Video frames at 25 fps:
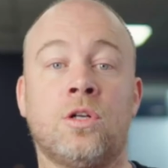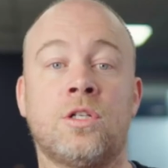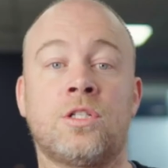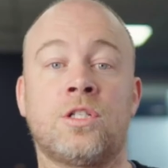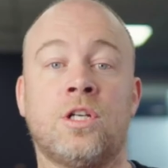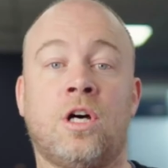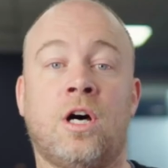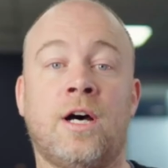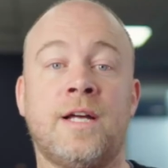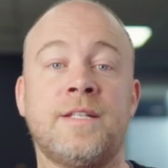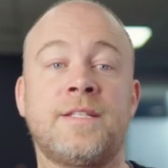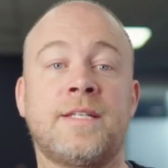
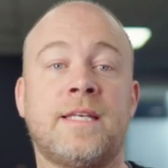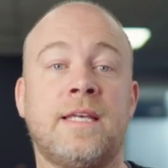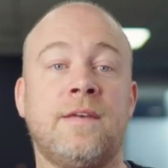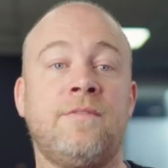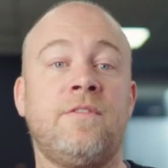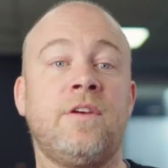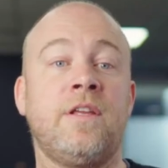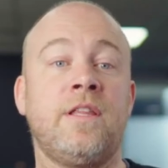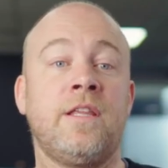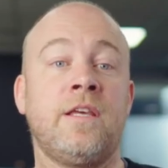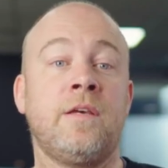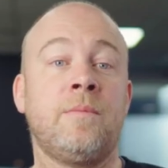sites give
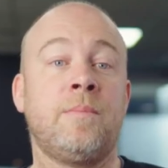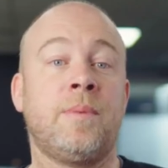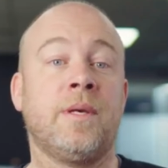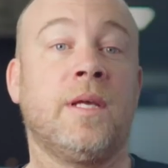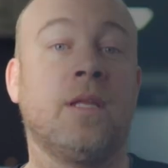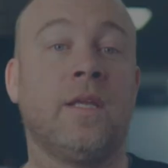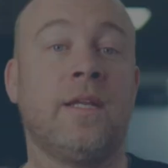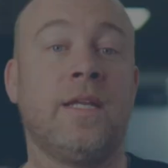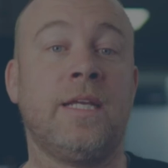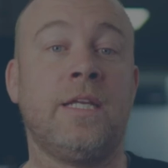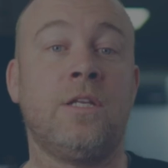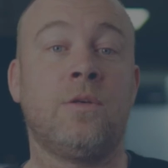you the
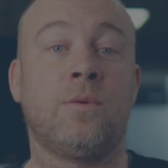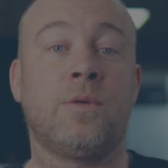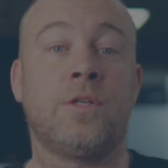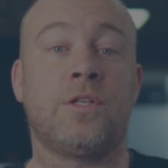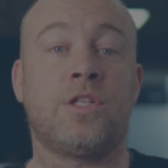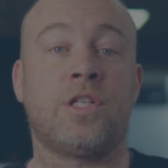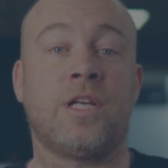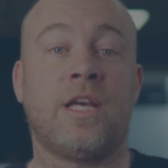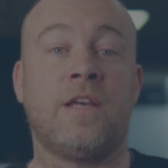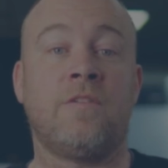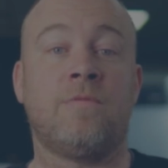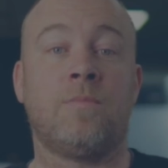ability to
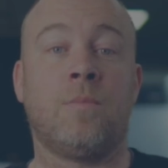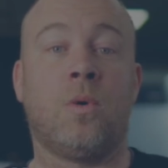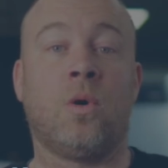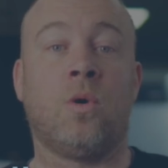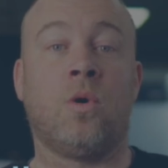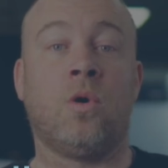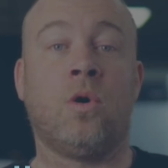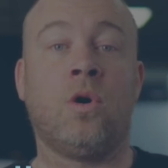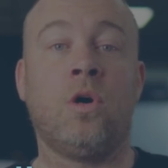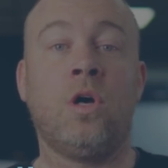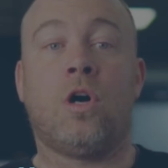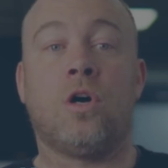achieve
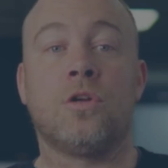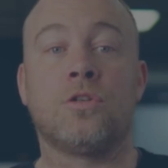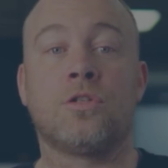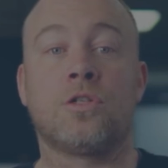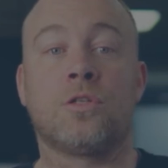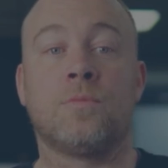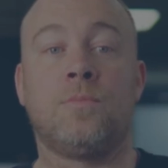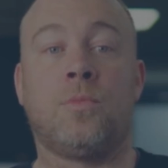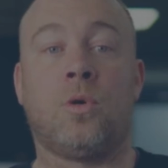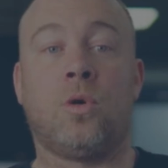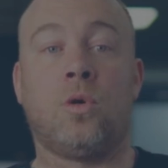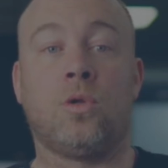more on
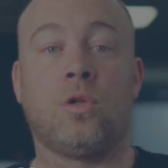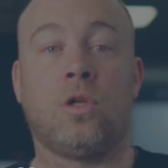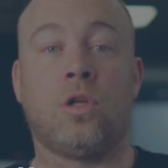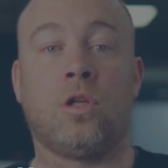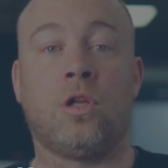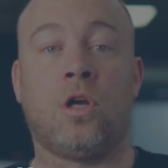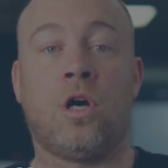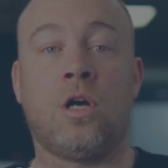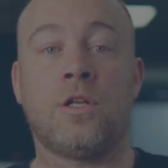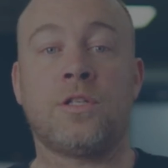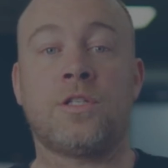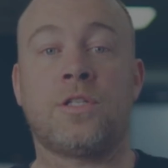smaller
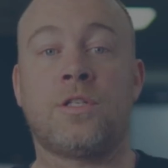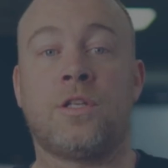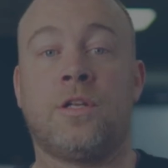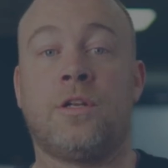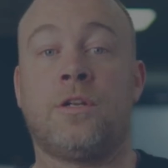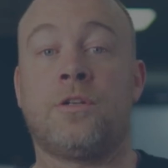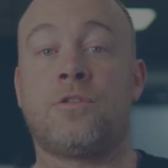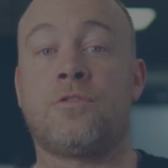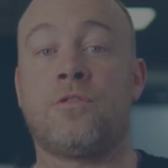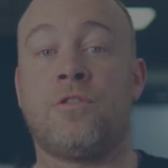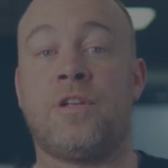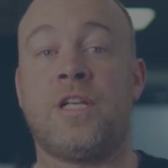lots than
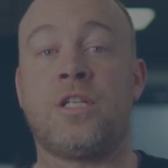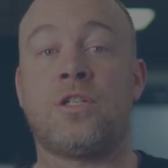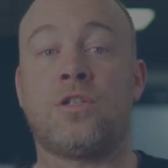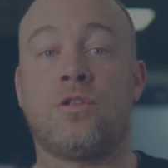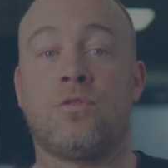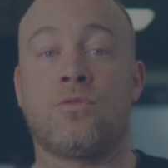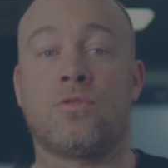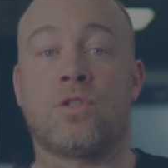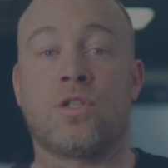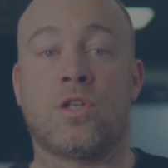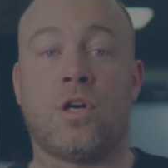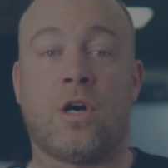a
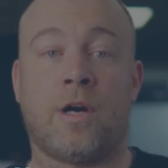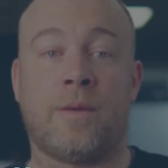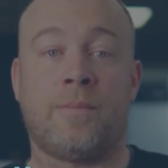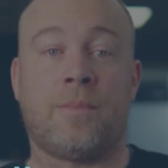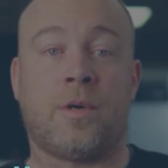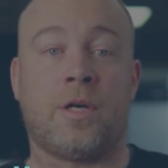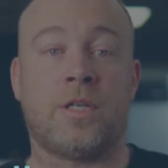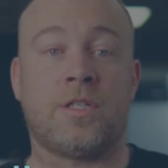traditional side by